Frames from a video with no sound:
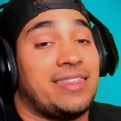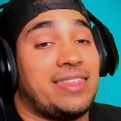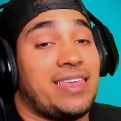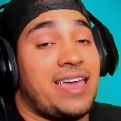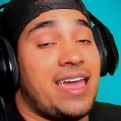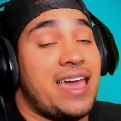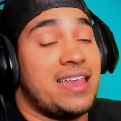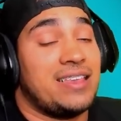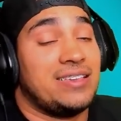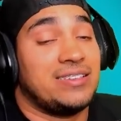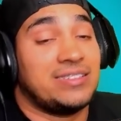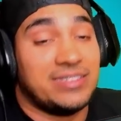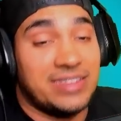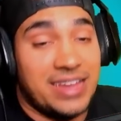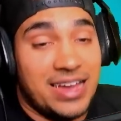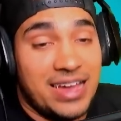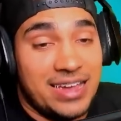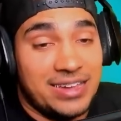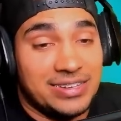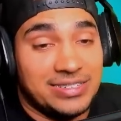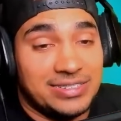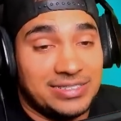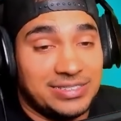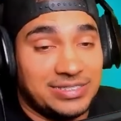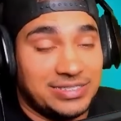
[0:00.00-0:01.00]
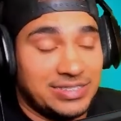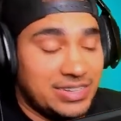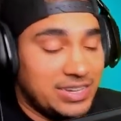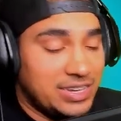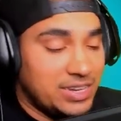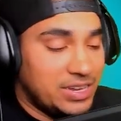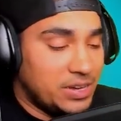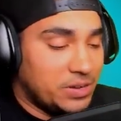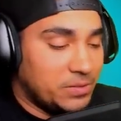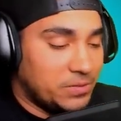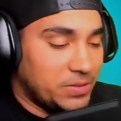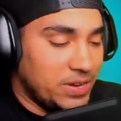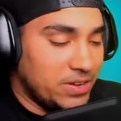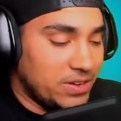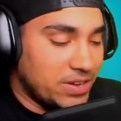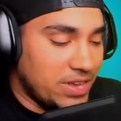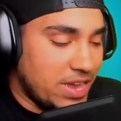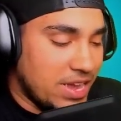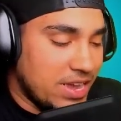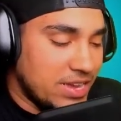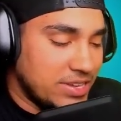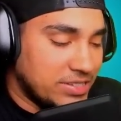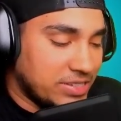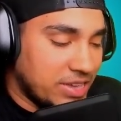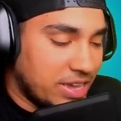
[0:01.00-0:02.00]
That is nice. Well,
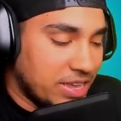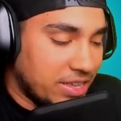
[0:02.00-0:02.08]
guys,